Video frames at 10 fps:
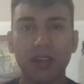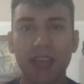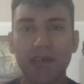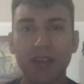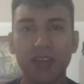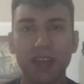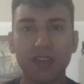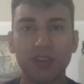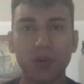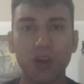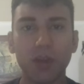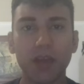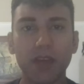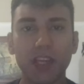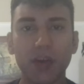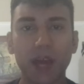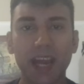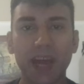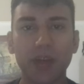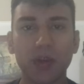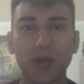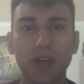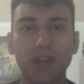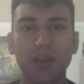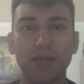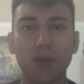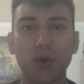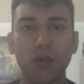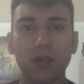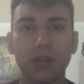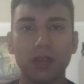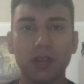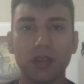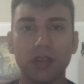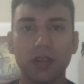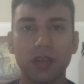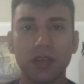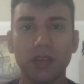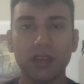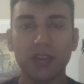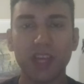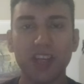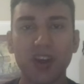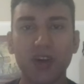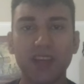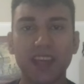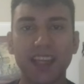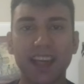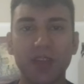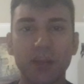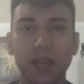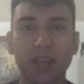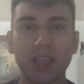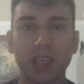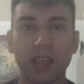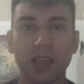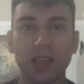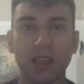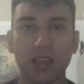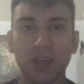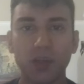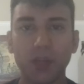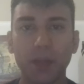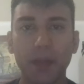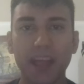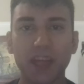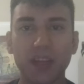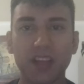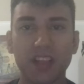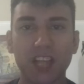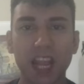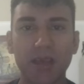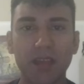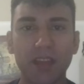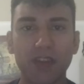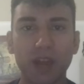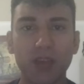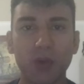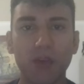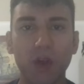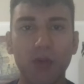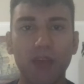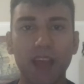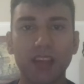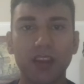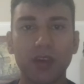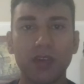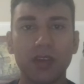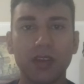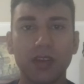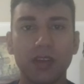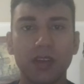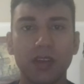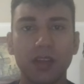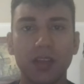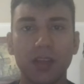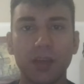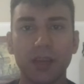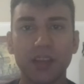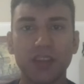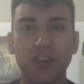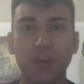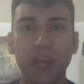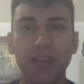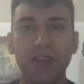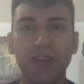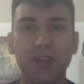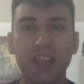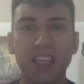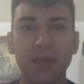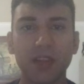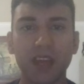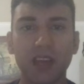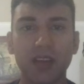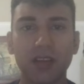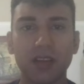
Everything's just all about you and how you could have done more. So they're not taking accountability which perpetuates the shame that they're trying to avoid reflecting on because it's too painful for them to deal with it.